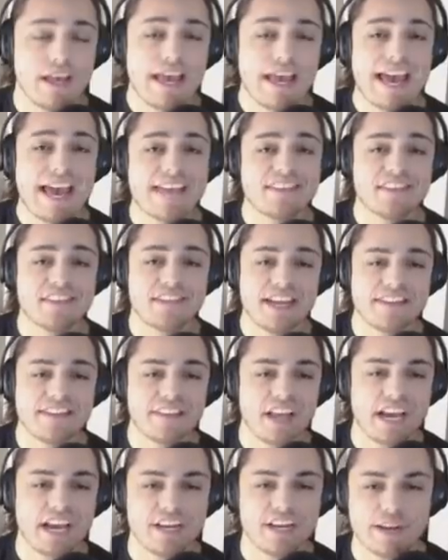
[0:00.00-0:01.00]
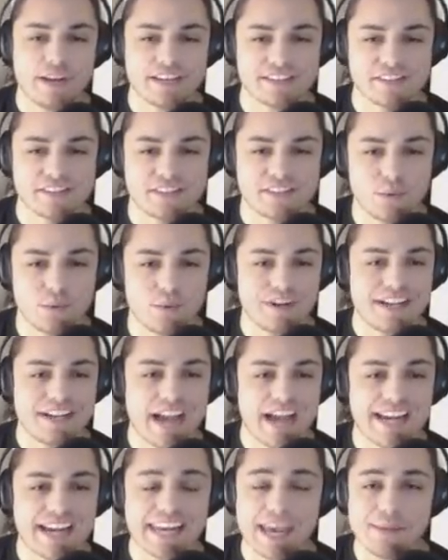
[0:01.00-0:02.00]
At the deadline, you guys can see we're
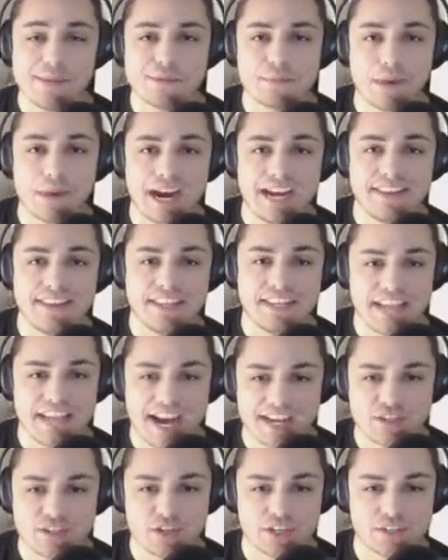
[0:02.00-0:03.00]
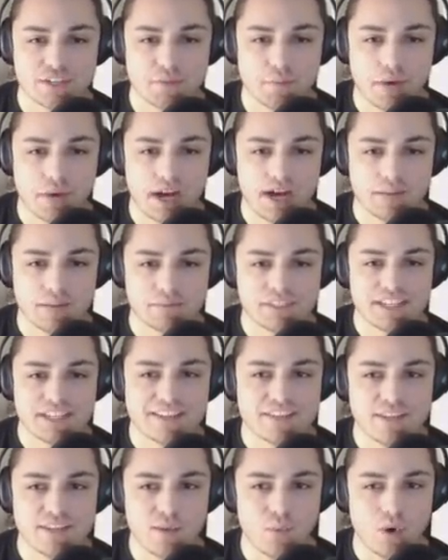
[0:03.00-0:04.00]
nine games behind the Dodgers, um,
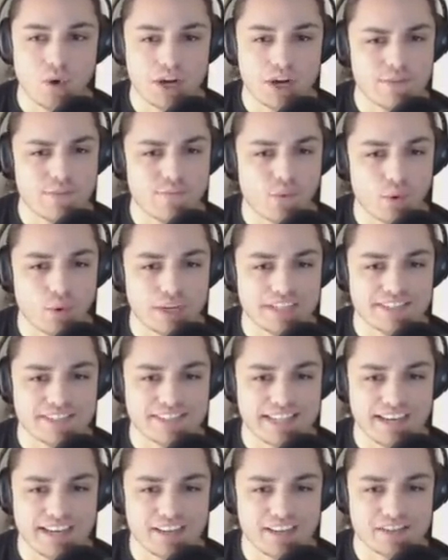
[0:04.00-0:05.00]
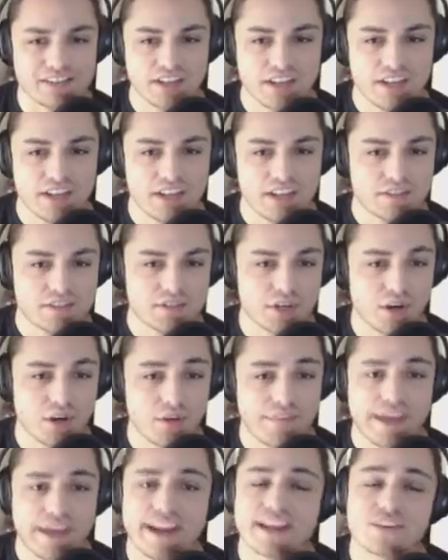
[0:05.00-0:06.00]
61 and 46. So
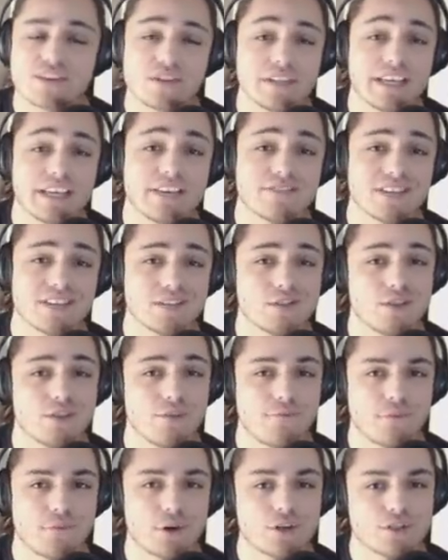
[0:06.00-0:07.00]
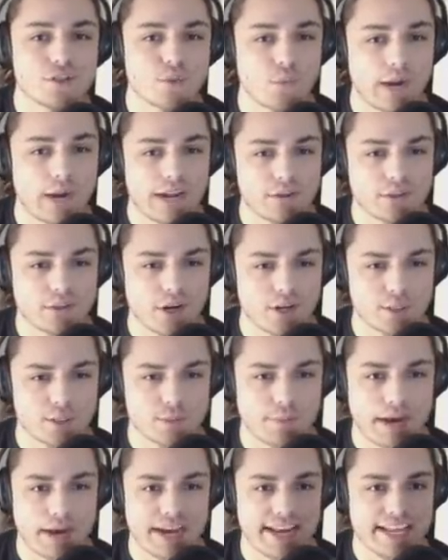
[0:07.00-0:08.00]
that actually gives us the first wild card
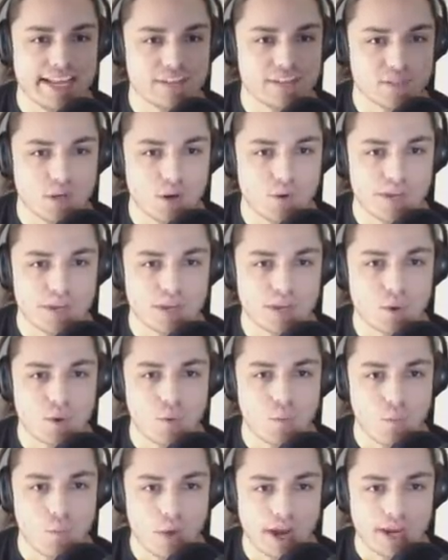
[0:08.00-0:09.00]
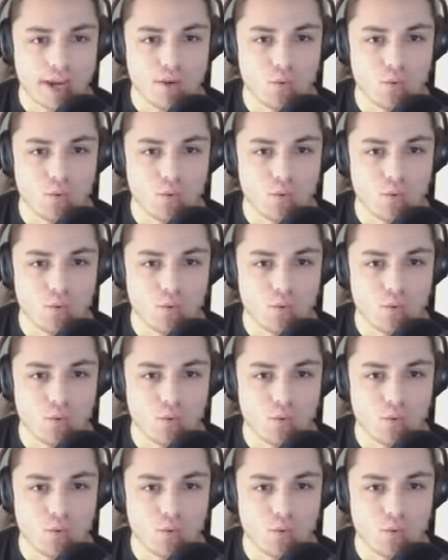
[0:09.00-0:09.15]
spot. It's going quite